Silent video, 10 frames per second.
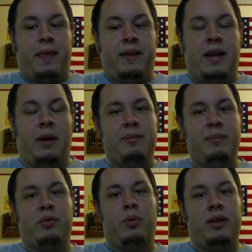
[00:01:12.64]
now, in
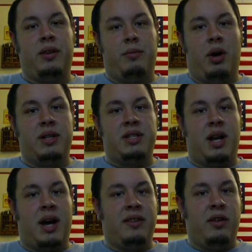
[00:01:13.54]
between the months that
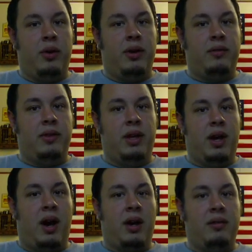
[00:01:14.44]
I do it, the
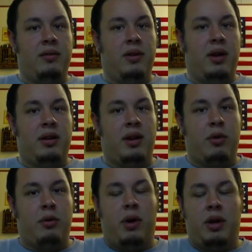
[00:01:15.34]
odd uh,
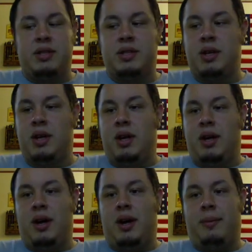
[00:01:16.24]
number of months,
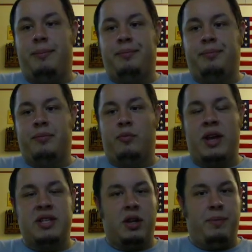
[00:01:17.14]
um,
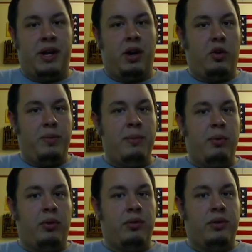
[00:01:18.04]
Ray's going to pick other
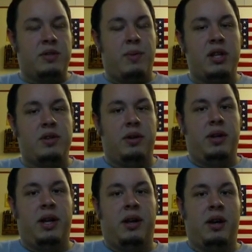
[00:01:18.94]
people to sponsor it,
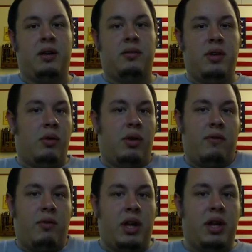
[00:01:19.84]
any kind of you know
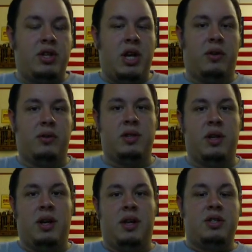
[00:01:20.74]
gun-related channels.
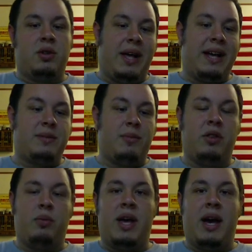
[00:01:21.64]
So last
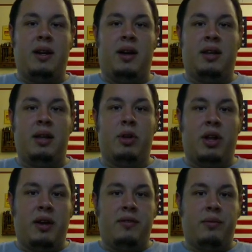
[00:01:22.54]
month we had uh, Lima
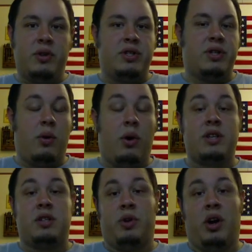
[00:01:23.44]
Life, which is an
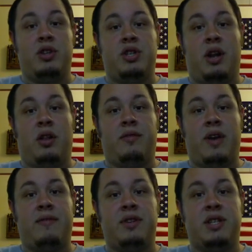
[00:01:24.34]
awesome gun channel. If you
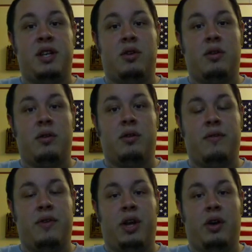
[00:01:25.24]
haven't seen her
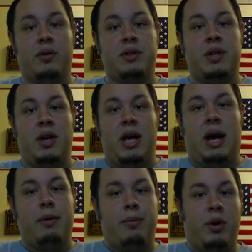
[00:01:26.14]
her videos,
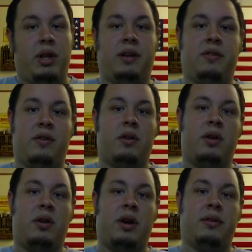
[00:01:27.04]
I'm gonna put a link to
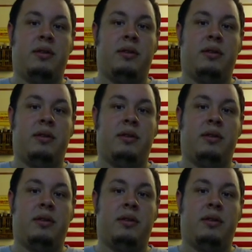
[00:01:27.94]
her uh,